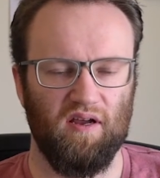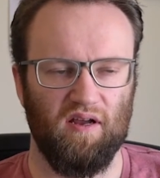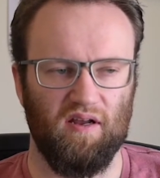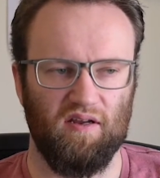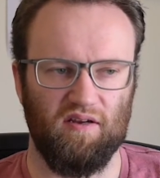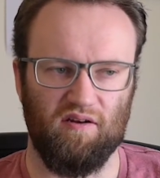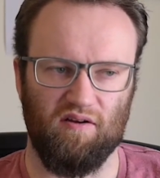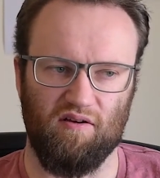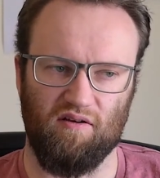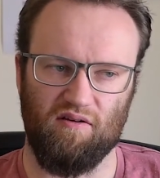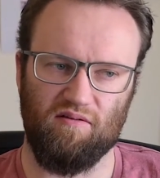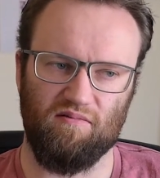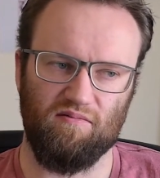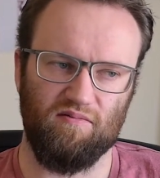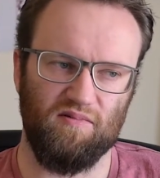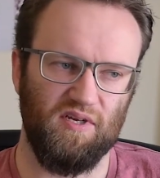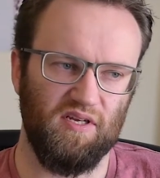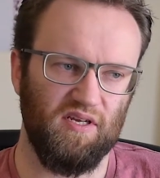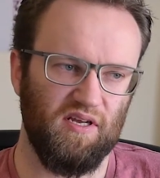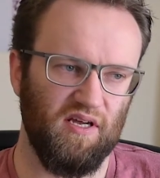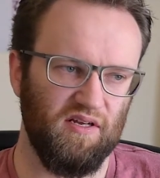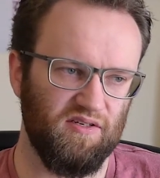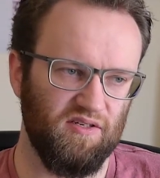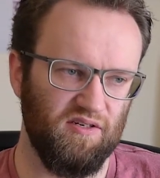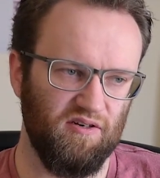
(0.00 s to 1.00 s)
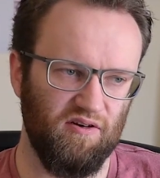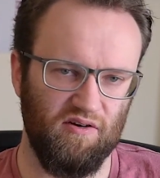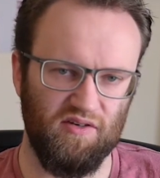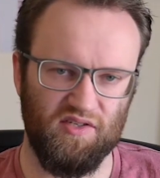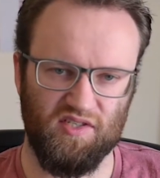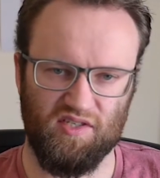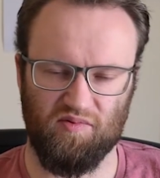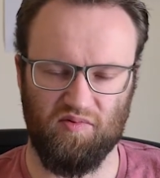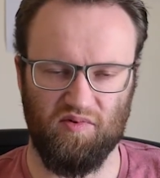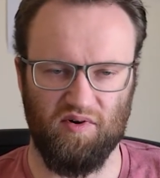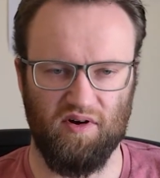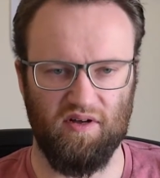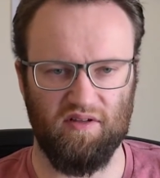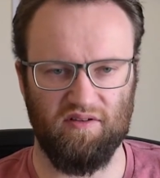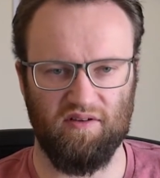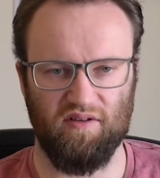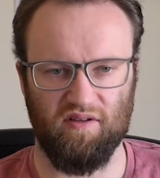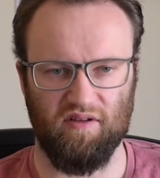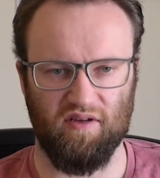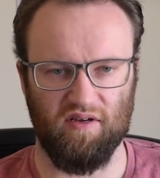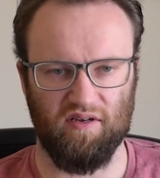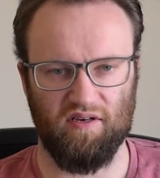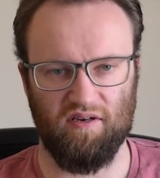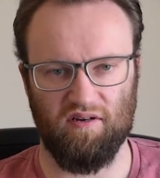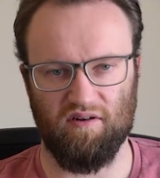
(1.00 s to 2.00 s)
you know, you get to know someone, and
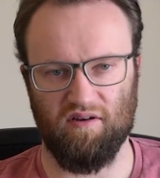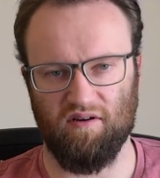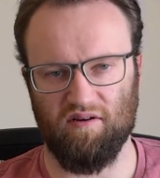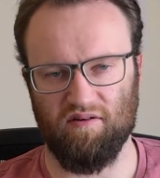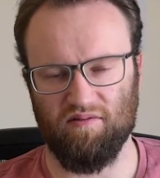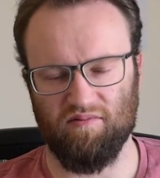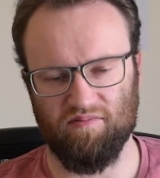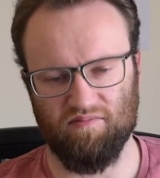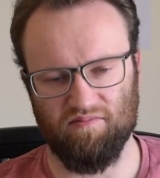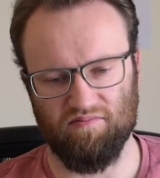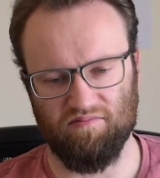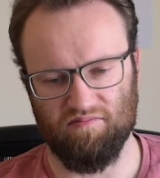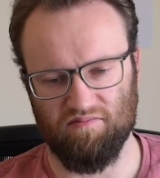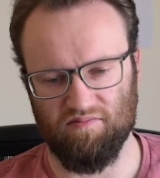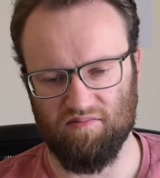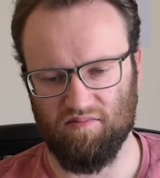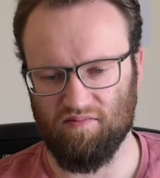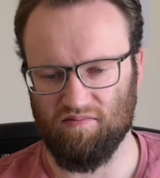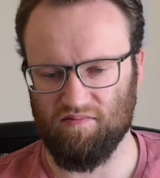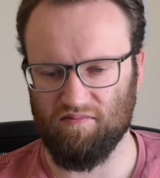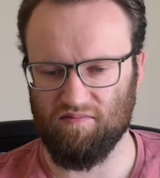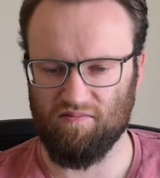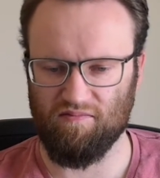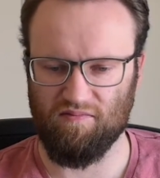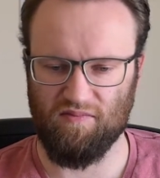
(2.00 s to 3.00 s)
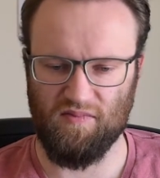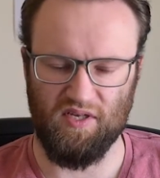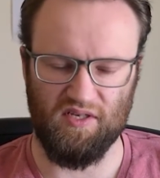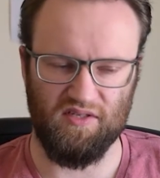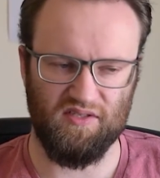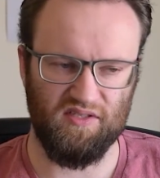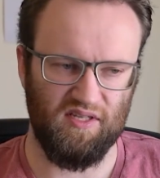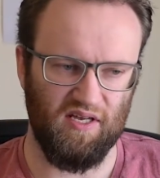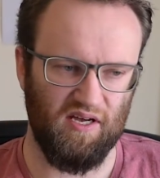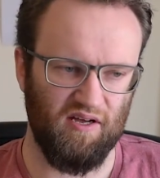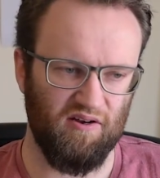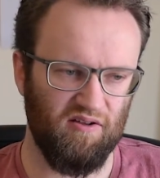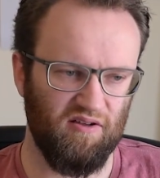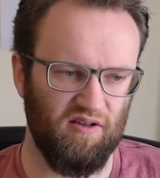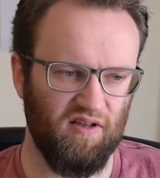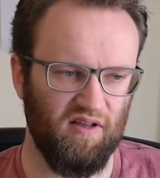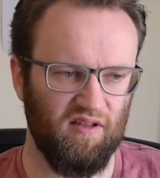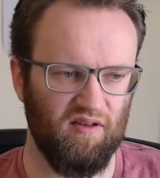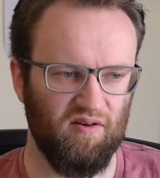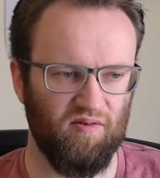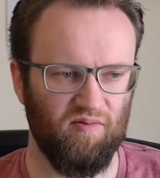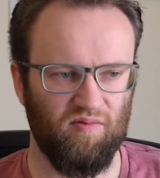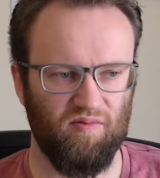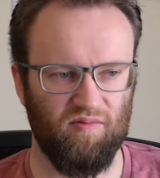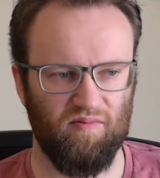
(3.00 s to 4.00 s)
like, you know, this, that, or the
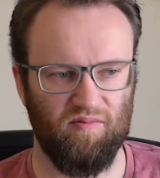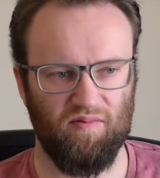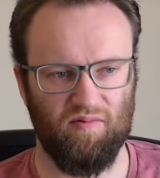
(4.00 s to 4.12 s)
other.